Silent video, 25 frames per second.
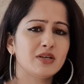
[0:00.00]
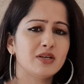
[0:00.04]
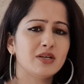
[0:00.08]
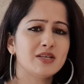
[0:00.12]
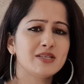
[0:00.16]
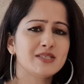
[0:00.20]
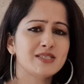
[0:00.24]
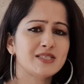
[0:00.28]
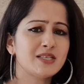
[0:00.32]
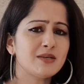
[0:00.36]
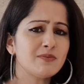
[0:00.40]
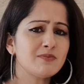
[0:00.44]

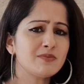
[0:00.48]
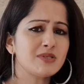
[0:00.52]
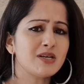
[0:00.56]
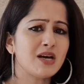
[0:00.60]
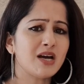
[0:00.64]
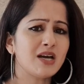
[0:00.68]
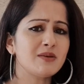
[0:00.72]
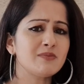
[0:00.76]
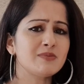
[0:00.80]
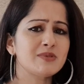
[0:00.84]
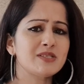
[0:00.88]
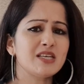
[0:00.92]

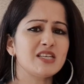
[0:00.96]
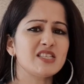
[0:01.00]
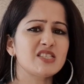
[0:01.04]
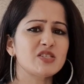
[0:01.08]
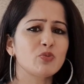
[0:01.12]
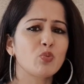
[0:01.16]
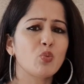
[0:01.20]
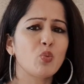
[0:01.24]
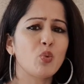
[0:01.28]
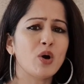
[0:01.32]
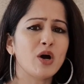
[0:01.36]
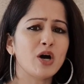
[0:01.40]
Sometimes it's
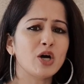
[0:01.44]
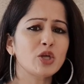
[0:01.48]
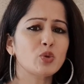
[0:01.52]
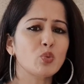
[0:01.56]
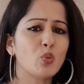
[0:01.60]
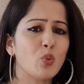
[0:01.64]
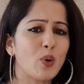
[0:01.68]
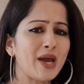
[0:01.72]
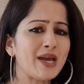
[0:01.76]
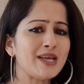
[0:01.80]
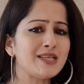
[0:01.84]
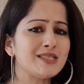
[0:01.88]
worth
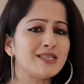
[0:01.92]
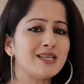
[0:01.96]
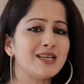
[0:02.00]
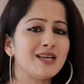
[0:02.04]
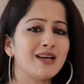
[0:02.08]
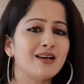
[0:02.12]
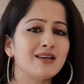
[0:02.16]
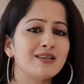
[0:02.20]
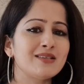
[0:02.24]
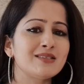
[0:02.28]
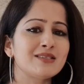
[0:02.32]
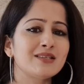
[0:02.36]
waiting
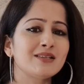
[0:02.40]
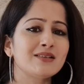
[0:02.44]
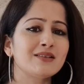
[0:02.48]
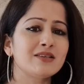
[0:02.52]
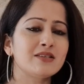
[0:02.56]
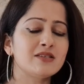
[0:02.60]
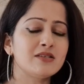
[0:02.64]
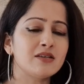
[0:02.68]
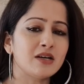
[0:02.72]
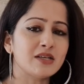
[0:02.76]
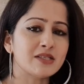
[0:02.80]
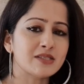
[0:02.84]
until the
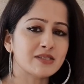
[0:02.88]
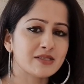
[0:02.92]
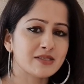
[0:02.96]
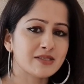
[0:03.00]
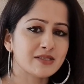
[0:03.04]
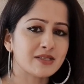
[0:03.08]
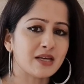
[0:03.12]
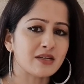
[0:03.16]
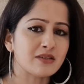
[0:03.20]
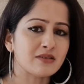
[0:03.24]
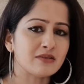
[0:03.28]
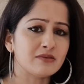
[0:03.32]
dust
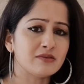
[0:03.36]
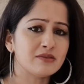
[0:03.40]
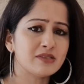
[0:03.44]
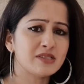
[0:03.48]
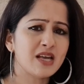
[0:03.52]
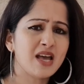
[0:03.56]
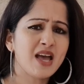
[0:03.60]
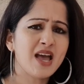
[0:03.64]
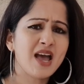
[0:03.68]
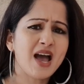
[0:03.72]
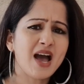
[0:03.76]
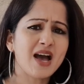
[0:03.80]
settles,
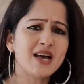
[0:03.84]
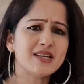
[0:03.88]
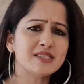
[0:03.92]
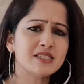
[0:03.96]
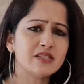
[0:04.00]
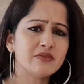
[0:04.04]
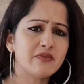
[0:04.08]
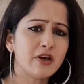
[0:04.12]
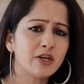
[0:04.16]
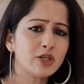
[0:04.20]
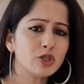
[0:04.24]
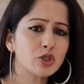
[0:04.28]
as
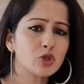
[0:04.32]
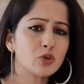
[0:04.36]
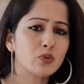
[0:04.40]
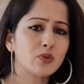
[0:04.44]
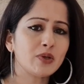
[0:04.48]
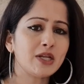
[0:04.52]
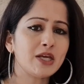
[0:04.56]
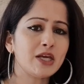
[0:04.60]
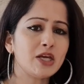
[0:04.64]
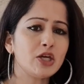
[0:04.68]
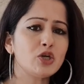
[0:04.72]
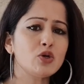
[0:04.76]

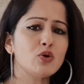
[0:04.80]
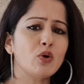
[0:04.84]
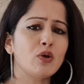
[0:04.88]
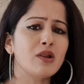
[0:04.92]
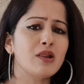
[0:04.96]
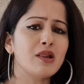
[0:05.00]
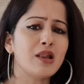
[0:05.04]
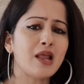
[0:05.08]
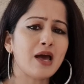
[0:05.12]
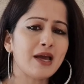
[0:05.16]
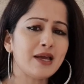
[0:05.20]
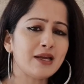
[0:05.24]
eventually you're
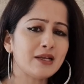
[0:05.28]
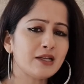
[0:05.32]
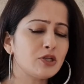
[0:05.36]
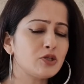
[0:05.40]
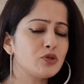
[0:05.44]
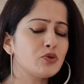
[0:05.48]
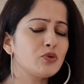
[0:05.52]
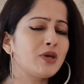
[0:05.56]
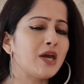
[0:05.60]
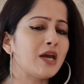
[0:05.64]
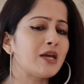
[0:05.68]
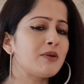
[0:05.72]
likely to
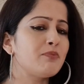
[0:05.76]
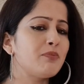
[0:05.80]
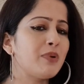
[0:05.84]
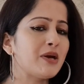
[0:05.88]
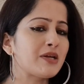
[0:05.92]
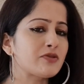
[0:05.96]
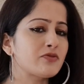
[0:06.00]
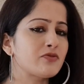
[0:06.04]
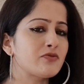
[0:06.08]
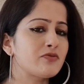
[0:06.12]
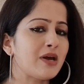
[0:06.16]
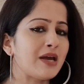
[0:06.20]
get
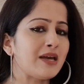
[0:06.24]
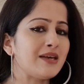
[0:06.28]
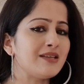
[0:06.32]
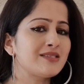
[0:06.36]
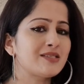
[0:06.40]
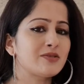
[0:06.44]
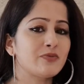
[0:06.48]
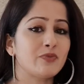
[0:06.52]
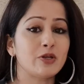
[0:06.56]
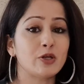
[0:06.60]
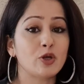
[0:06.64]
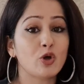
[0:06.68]
better rates
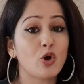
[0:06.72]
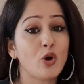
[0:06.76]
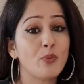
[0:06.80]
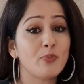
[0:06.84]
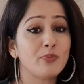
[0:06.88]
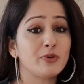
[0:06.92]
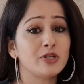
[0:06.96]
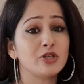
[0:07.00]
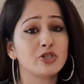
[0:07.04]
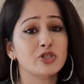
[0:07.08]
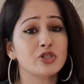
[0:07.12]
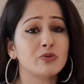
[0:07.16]
when
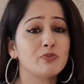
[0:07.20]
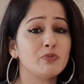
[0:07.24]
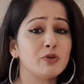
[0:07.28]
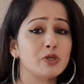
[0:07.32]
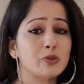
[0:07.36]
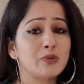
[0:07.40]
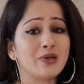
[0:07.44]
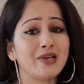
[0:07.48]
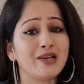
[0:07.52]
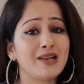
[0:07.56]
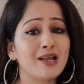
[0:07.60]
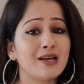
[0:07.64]
competition
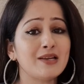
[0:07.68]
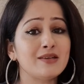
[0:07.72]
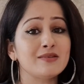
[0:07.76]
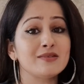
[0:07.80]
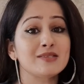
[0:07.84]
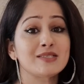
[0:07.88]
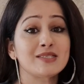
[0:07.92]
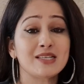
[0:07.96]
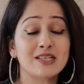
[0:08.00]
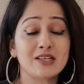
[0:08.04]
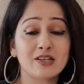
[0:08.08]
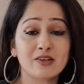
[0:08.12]
between lenders
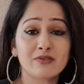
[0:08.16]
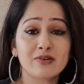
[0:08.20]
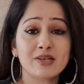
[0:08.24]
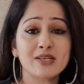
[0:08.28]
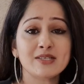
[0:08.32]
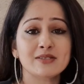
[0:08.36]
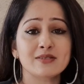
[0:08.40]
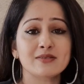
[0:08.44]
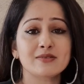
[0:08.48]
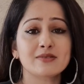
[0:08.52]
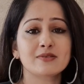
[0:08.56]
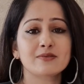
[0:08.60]

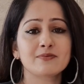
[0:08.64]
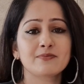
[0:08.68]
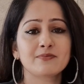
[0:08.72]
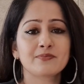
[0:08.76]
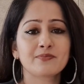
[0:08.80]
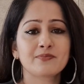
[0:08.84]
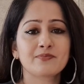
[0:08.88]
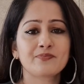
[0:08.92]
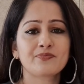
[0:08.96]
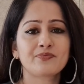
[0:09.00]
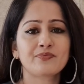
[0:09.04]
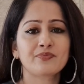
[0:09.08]
increases.
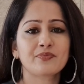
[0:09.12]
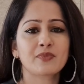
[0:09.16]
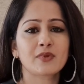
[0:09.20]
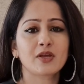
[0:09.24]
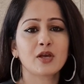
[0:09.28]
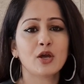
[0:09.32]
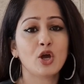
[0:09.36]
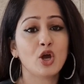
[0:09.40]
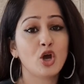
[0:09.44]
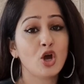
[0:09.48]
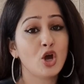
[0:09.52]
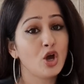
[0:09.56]

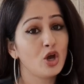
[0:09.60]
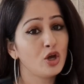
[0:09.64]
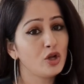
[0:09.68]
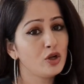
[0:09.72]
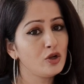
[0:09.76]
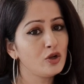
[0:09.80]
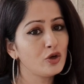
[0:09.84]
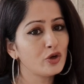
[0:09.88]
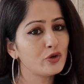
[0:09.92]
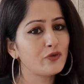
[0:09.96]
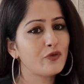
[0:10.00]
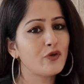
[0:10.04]

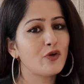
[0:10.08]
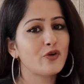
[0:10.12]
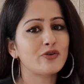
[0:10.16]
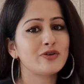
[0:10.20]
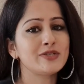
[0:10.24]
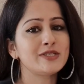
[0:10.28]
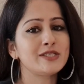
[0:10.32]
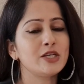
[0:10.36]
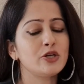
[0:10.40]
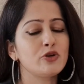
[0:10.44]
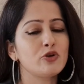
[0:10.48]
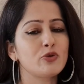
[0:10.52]
Look for a
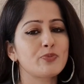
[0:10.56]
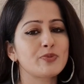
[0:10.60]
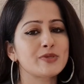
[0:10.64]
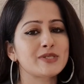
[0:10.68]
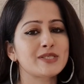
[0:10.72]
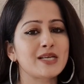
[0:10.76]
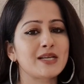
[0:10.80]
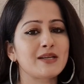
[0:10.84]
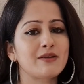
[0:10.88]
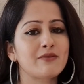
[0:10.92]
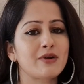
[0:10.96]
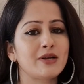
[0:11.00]

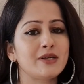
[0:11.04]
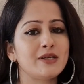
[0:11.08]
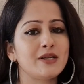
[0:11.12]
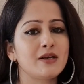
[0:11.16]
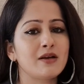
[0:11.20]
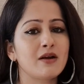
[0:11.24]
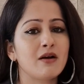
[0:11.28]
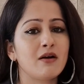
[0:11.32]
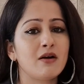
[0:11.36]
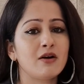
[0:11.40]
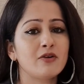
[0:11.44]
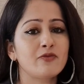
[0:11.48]
0% credit
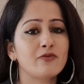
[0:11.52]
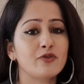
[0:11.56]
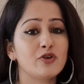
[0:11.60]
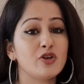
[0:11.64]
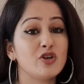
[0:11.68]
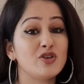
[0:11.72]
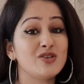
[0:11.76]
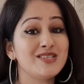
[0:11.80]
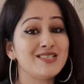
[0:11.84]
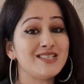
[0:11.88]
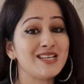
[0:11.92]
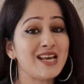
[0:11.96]
card for your
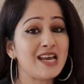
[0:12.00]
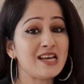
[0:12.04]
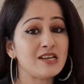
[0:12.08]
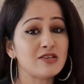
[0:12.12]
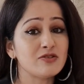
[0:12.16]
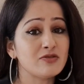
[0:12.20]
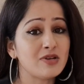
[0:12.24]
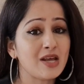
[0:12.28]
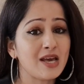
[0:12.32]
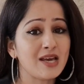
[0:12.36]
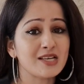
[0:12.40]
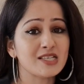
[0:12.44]

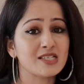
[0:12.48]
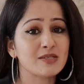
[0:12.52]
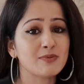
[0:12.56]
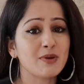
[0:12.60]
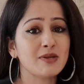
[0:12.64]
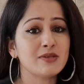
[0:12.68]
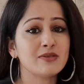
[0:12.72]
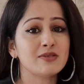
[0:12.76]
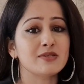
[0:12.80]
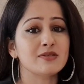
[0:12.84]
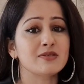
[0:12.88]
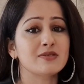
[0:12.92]
day-to-day
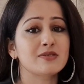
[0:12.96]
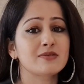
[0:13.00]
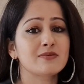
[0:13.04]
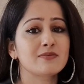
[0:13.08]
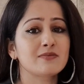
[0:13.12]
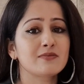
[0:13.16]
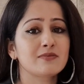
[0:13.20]
expenses.